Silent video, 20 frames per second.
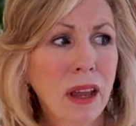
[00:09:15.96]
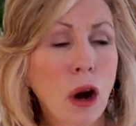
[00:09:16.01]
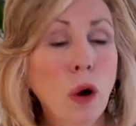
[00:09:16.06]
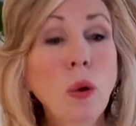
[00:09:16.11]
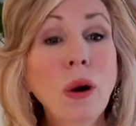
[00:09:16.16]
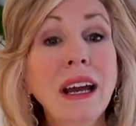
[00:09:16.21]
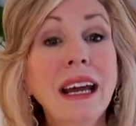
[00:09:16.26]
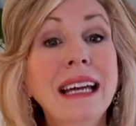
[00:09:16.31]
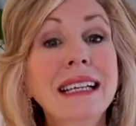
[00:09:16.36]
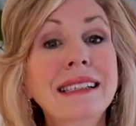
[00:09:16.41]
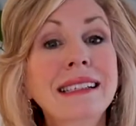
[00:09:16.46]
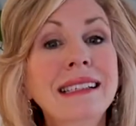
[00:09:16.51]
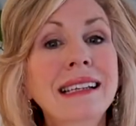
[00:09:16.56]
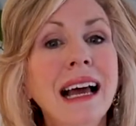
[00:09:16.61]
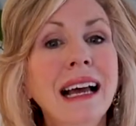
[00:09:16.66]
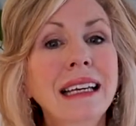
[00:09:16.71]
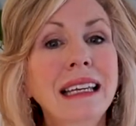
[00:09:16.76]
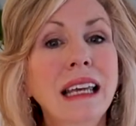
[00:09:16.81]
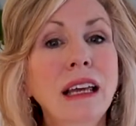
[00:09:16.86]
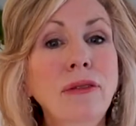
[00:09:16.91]
or it's
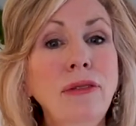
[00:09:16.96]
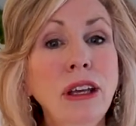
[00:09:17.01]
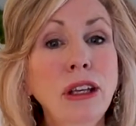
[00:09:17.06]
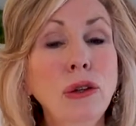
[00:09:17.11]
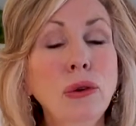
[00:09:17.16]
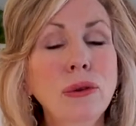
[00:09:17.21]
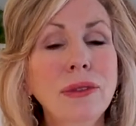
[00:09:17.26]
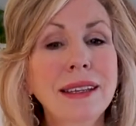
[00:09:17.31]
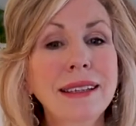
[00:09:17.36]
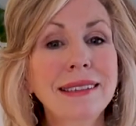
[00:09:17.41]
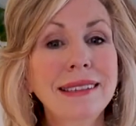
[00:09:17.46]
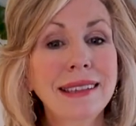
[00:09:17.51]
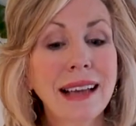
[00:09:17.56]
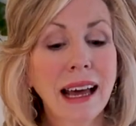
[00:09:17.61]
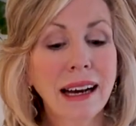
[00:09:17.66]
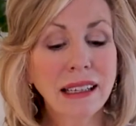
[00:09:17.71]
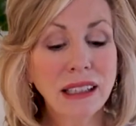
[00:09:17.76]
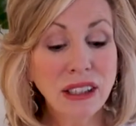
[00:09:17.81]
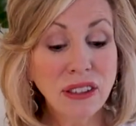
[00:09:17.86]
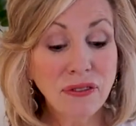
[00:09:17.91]
not giving you the
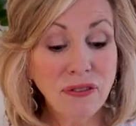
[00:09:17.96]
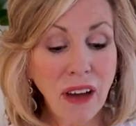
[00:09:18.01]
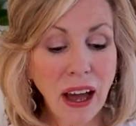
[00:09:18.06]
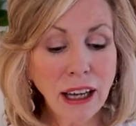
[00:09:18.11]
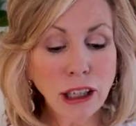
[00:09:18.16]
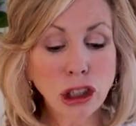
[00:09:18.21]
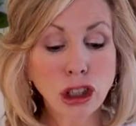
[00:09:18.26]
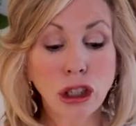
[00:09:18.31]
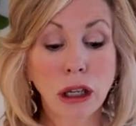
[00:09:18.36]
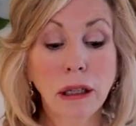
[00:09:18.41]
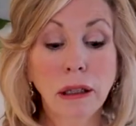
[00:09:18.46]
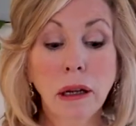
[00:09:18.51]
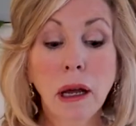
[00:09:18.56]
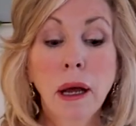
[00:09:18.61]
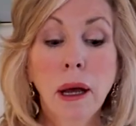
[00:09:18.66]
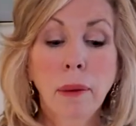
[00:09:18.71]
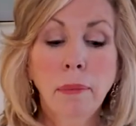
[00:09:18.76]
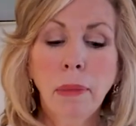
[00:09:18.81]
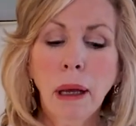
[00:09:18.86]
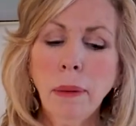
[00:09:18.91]
satisfaction.
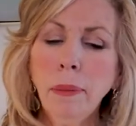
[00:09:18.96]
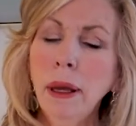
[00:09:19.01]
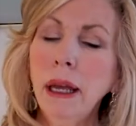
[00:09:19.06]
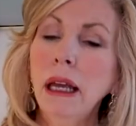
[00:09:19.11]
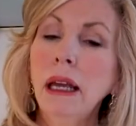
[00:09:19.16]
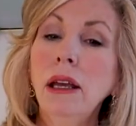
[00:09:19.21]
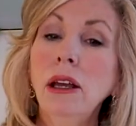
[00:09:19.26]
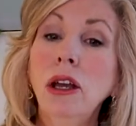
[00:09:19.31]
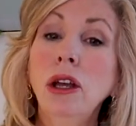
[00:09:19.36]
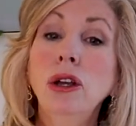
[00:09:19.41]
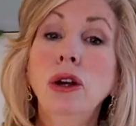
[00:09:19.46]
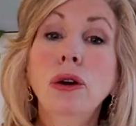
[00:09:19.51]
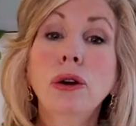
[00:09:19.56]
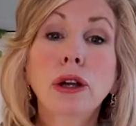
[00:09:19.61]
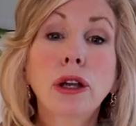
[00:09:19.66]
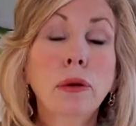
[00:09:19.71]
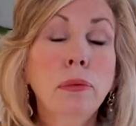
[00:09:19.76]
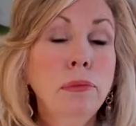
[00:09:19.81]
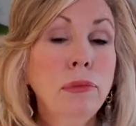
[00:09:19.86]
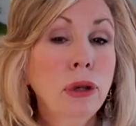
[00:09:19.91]
Maybe your
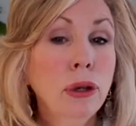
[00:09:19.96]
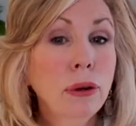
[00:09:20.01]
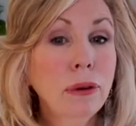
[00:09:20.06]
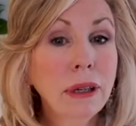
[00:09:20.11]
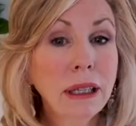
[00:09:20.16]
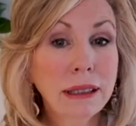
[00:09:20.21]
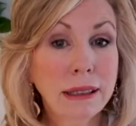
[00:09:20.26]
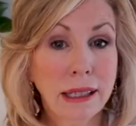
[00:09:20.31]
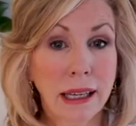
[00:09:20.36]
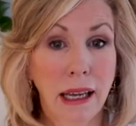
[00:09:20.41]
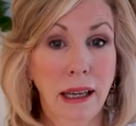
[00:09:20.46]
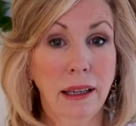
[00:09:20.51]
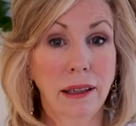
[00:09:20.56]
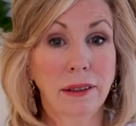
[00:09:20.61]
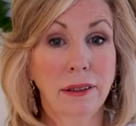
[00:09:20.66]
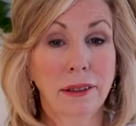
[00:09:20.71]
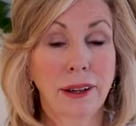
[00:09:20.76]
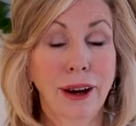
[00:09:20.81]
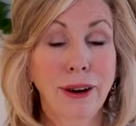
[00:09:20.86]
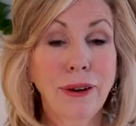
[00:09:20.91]
community,
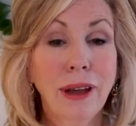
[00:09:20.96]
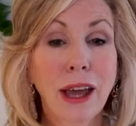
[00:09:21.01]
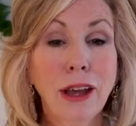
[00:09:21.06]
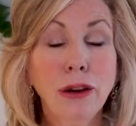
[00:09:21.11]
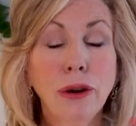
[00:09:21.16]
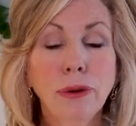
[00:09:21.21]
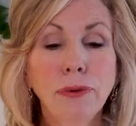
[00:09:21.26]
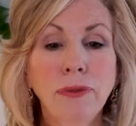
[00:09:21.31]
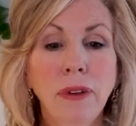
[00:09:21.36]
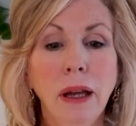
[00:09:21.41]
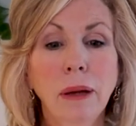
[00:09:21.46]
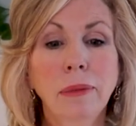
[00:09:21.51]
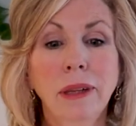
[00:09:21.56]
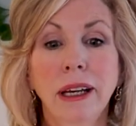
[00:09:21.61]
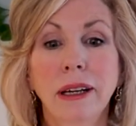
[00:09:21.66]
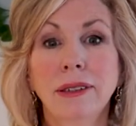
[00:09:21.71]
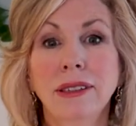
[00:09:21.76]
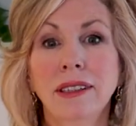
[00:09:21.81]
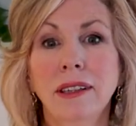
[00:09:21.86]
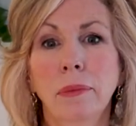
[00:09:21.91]
okay, your
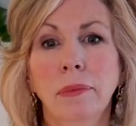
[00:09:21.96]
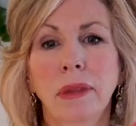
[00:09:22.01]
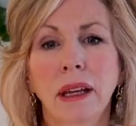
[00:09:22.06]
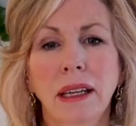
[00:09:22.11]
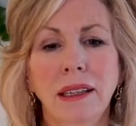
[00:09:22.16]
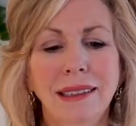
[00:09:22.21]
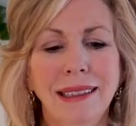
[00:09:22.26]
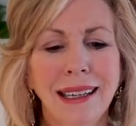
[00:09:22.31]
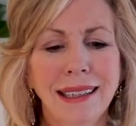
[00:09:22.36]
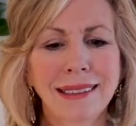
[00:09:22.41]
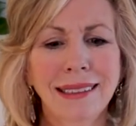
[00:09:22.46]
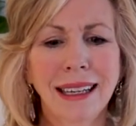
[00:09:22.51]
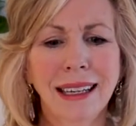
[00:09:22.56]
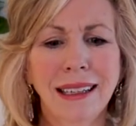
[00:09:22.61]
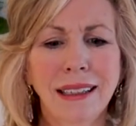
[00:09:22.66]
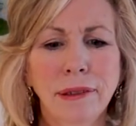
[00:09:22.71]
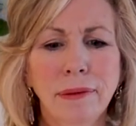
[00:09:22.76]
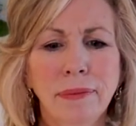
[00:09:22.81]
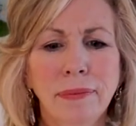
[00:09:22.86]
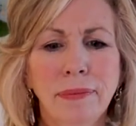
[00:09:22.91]
family or something
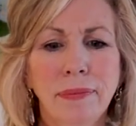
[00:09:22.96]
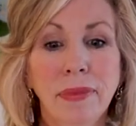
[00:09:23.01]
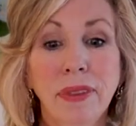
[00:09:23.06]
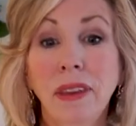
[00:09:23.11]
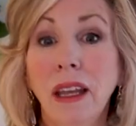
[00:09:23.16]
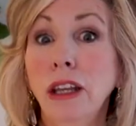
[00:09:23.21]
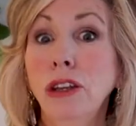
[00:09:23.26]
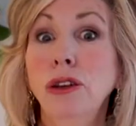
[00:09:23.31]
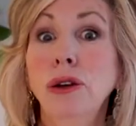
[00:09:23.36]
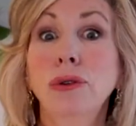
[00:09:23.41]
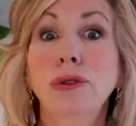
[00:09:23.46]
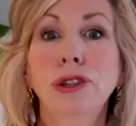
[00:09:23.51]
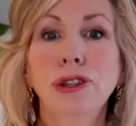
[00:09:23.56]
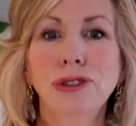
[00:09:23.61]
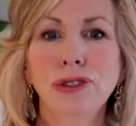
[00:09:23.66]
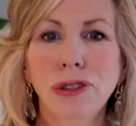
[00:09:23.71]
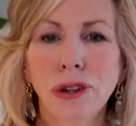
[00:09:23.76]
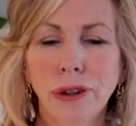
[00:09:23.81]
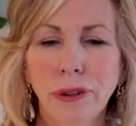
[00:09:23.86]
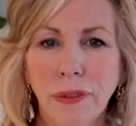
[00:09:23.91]
doesn't think you
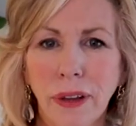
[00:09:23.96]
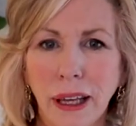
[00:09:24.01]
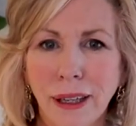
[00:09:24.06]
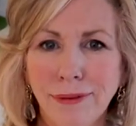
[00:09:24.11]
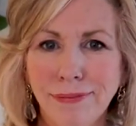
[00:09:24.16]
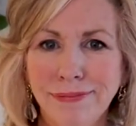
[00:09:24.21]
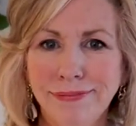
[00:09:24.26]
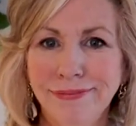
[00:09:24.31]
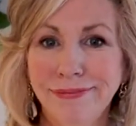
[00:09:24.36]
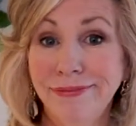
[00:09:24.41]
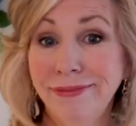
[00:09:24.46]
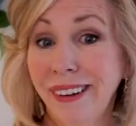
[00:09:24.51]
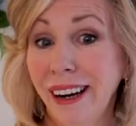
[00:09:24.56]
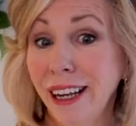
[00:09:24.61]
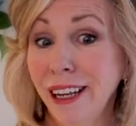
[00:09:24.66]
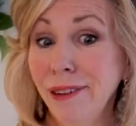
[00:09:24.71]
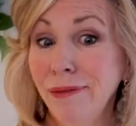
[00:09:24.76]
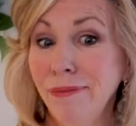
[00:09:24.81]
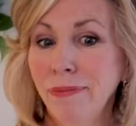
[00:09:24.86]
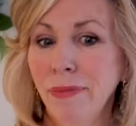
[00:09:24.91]
deserve it,
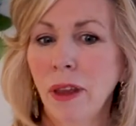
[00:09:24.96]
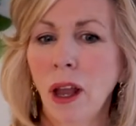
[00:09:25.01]
right?